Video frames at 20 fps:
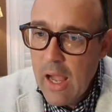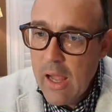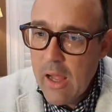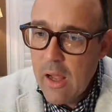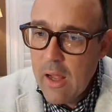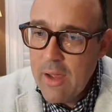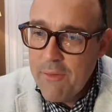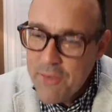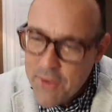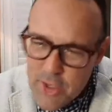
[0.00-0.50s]

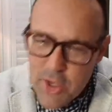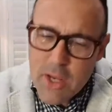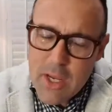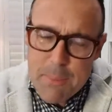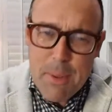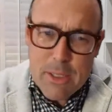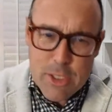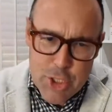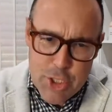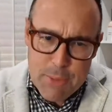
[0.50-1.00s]
If you're talking
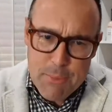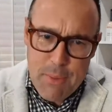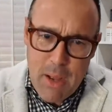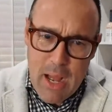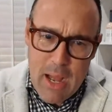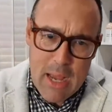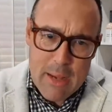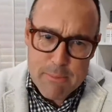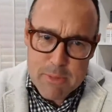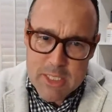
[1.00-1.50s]
about Jim
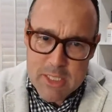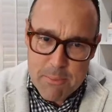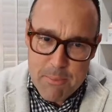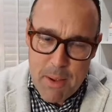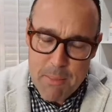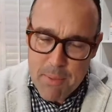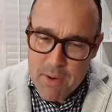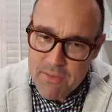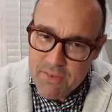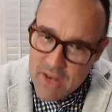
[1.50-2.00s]
Himes, the
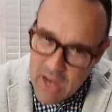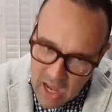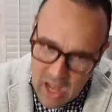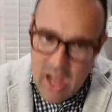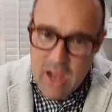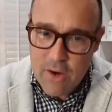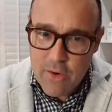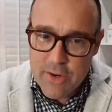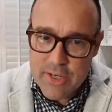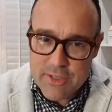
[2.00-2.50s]
member of
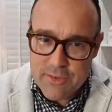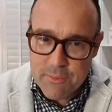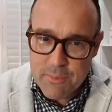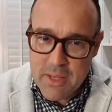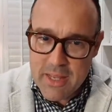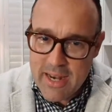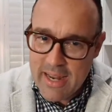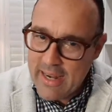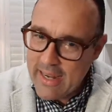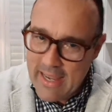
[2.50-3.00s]
Congress from
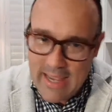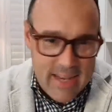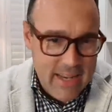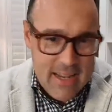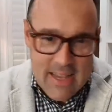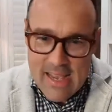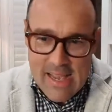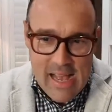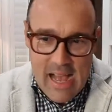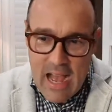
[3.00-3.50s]
Connecticut,
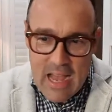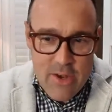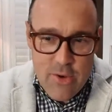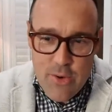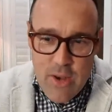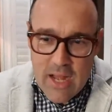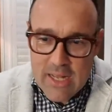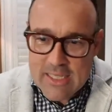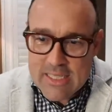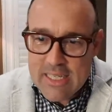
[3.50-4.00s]
I do
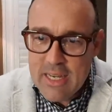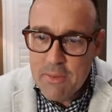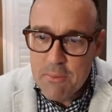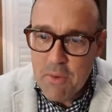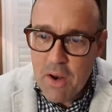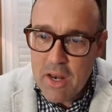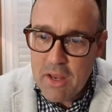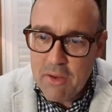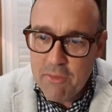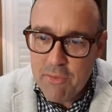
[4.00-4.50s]
not see him
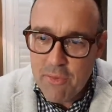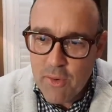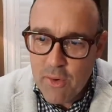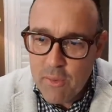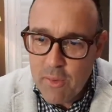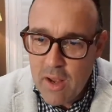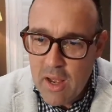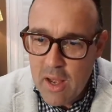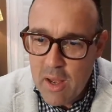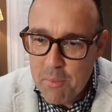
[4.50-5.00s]
running
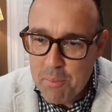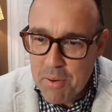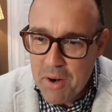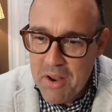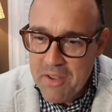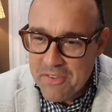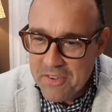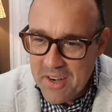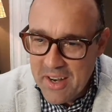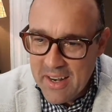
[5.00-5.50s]
for
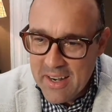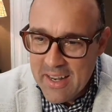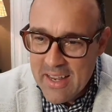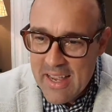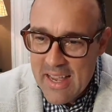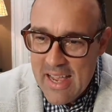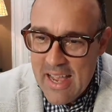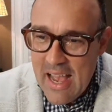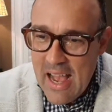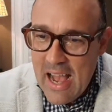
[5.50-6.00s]
president.
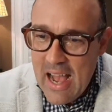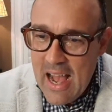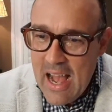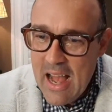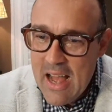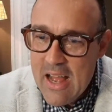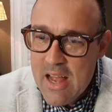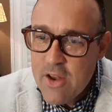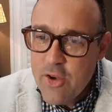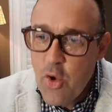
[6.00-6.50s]

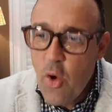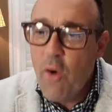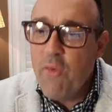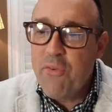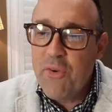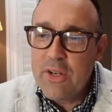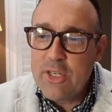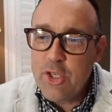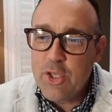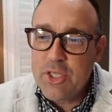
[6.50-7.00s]
Noel
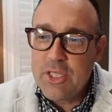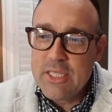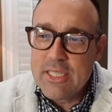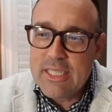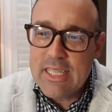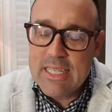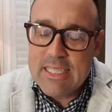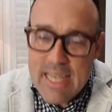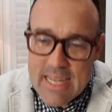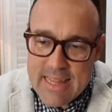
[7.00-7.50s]
Fredrickson
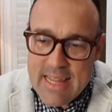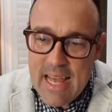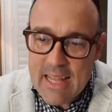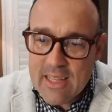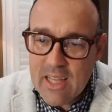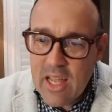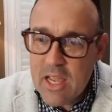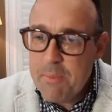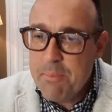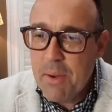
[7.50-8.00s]
says, hit that
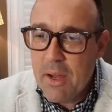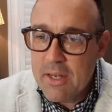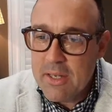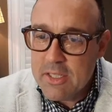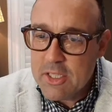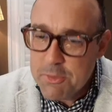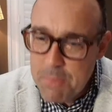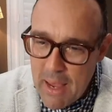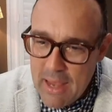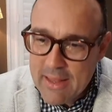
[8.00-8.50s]
like button,
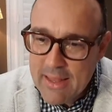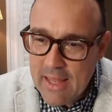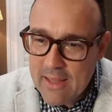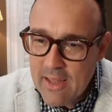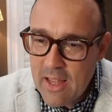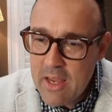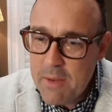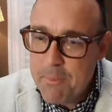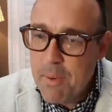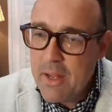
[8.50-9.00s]
smack that
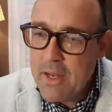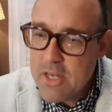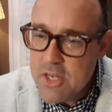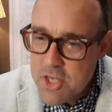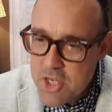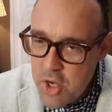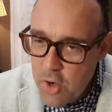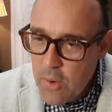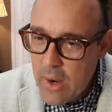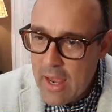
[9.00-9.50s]
like button,
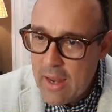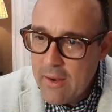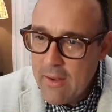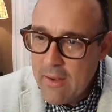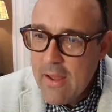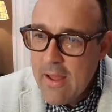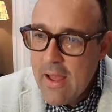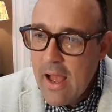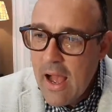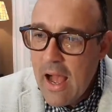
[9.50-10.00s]
do it.
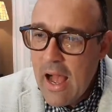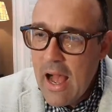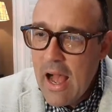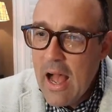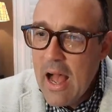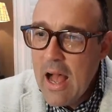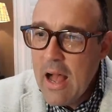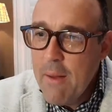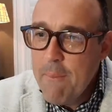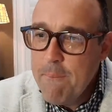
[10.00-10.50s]

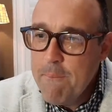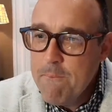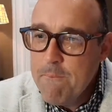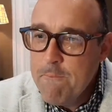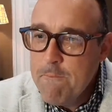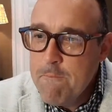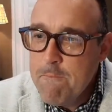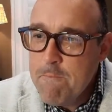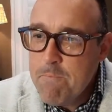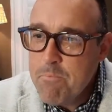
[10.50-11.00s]

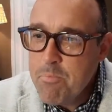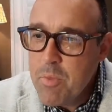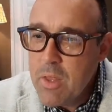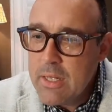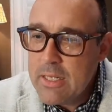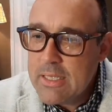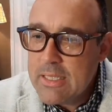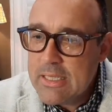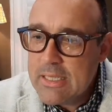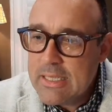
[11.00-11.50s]

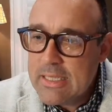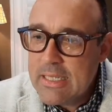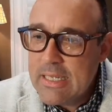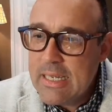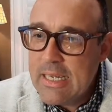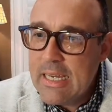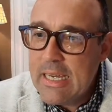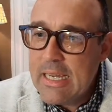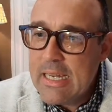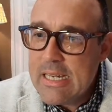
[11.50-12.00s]
Let's
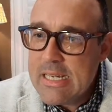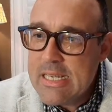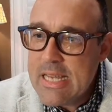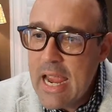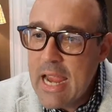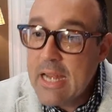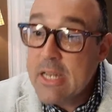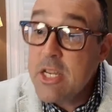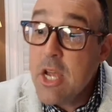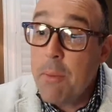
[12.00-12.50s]
see.
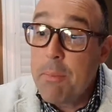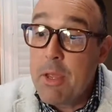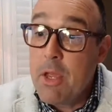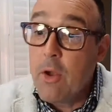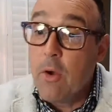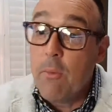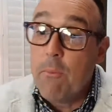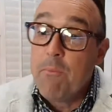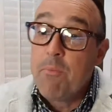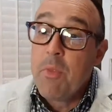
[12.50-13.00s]
Dan
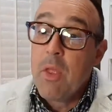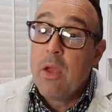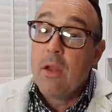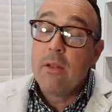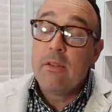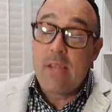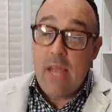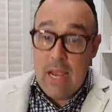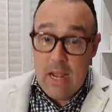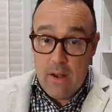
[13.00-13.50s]
W.
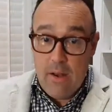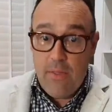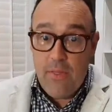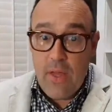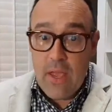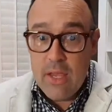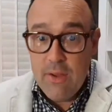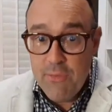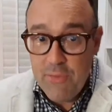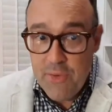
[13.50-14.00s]
Dan,
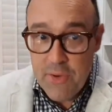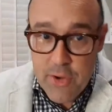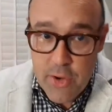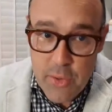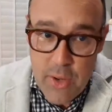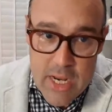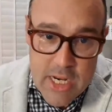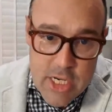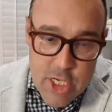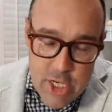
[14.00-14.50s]
thank you for your
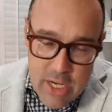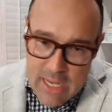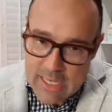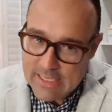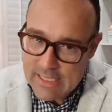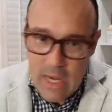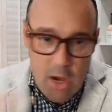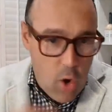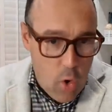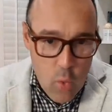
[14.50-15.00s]
donation. As
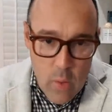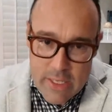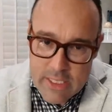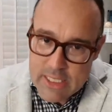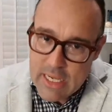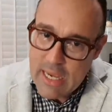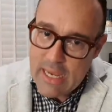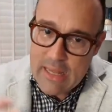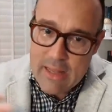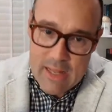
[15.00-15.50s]
I always
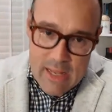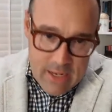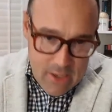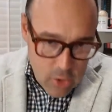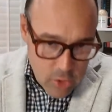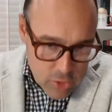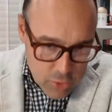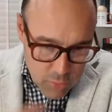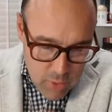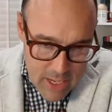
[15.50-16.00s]
say, it
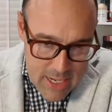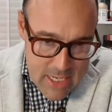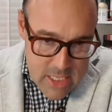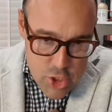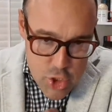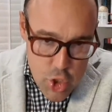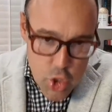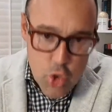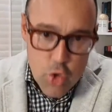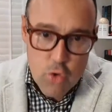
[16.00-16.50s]
goes right
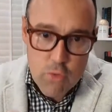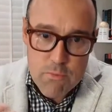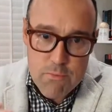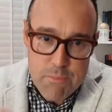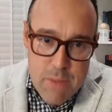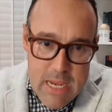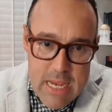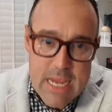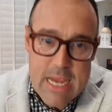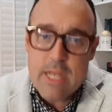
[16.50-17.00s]
to
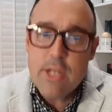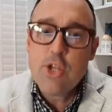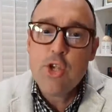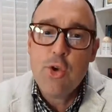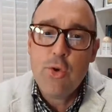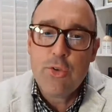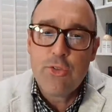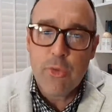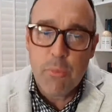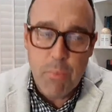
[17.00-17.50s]
me,
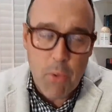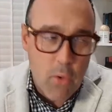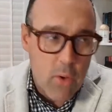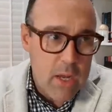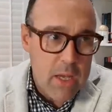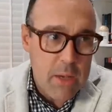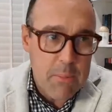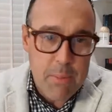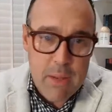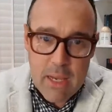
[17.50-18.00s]
to
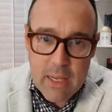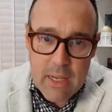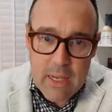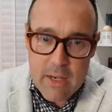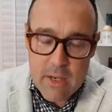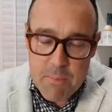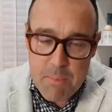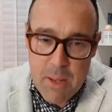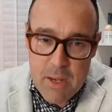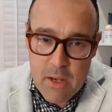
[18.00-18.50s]
supporting being an
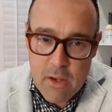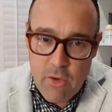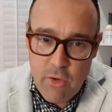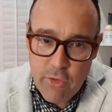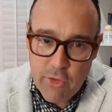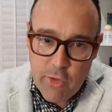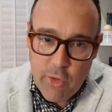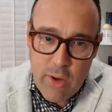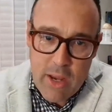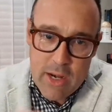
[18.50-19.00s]
independent
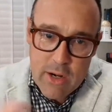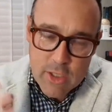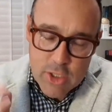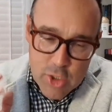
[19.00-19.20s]
news creator.